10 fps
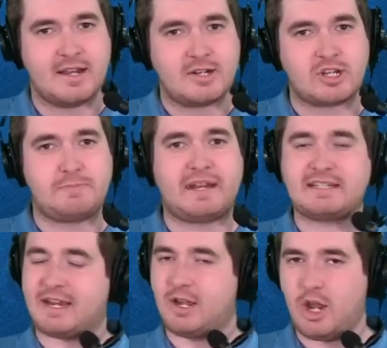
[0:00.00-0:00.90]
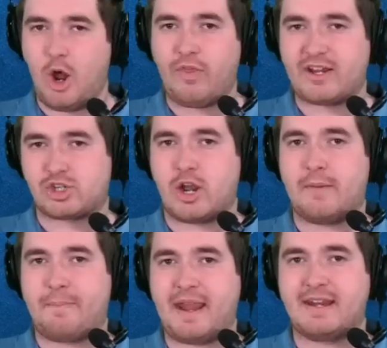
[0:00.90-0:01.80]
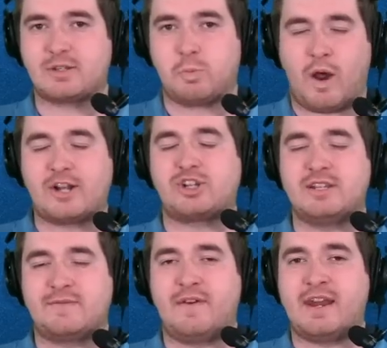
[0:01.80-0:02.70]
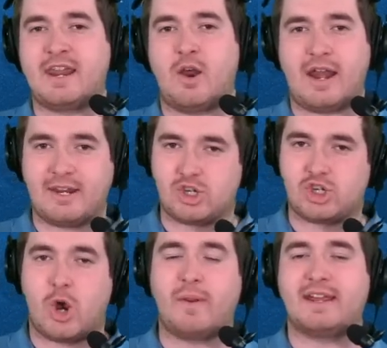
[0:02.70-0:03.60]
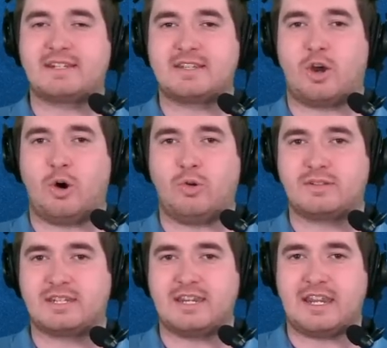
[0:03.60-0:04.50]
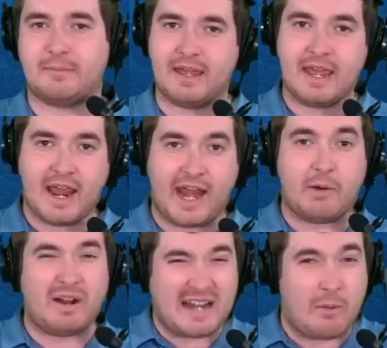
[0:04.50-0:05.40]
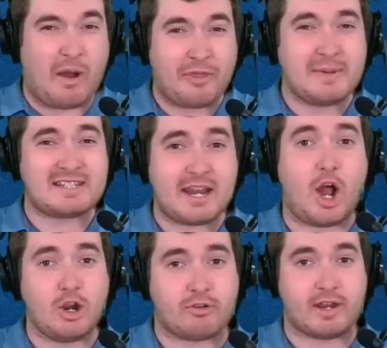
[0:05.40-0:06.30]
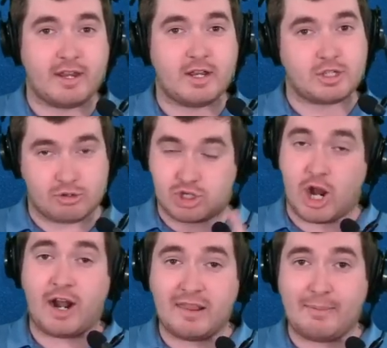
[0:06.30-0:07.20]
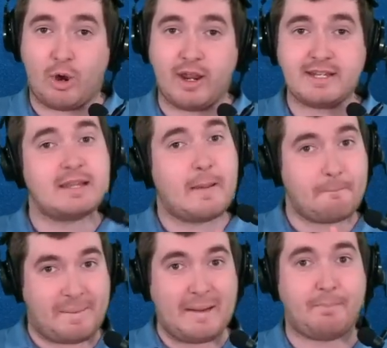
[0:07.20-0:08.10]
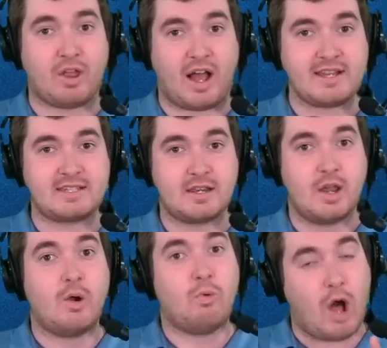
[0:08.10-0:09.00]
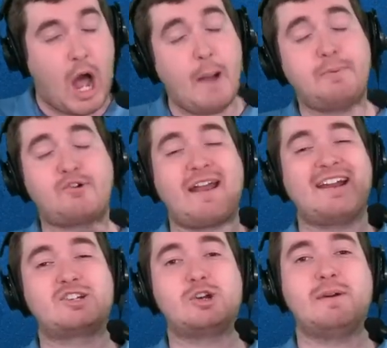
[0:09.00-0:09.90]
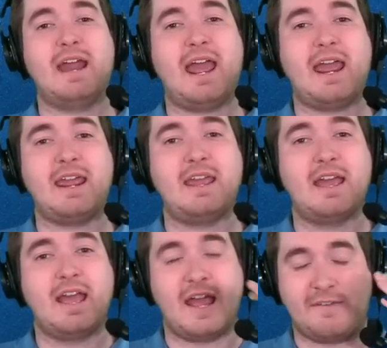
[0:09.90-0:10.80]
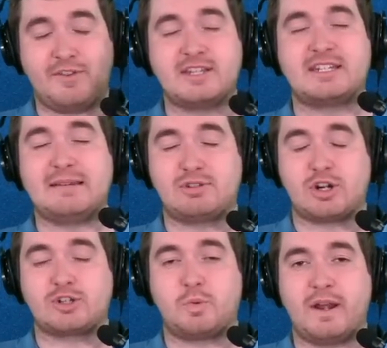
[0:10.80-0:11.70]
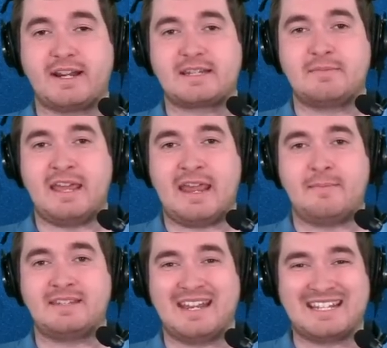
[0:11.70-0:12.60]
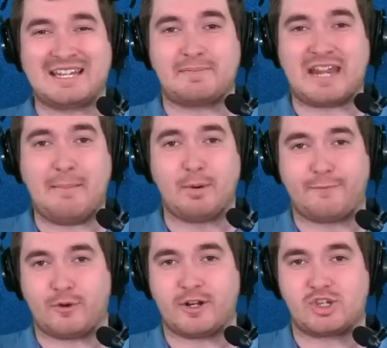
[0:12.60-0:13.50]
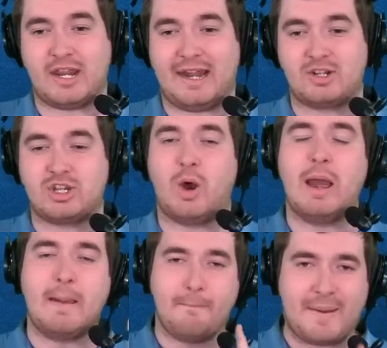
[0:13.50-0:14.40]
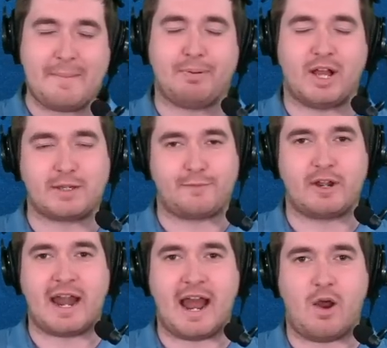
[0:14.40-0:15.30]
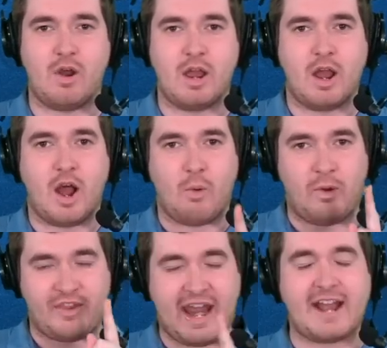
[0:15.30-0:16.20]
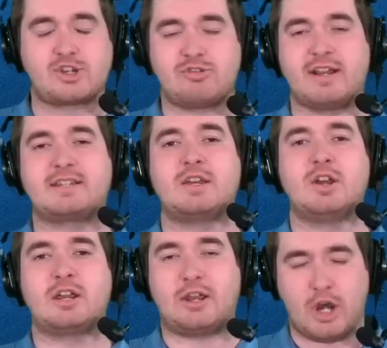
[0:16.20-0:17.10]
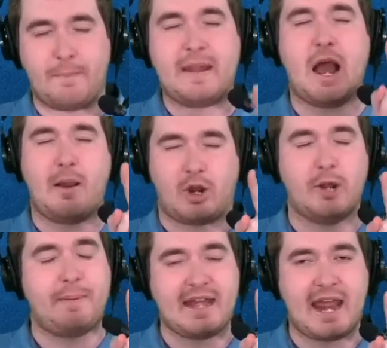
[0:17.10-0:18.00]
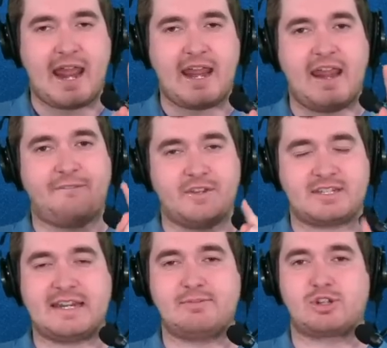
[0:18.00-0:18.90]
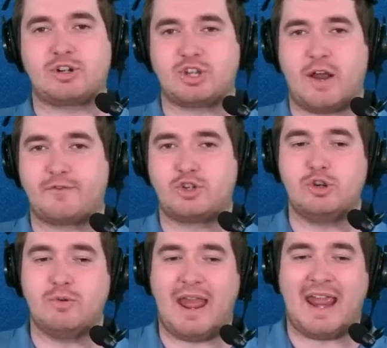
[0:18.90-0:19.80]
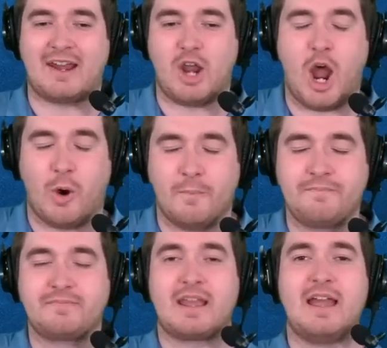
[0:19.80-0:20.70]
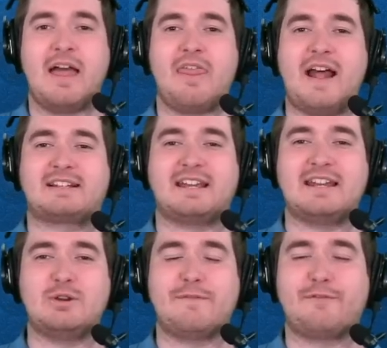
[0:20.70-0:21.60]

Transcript: just because I know that Sean Payton is watching this video and he's showing it to the whole team, and I want them to stay hungry. So Sean and the boys, B+, we'll upgrade it to an A if this team starts winning some games in September for a change. So B+ for now, with an asterisk, could be an A if this team starts off 2-0. That's going to do it for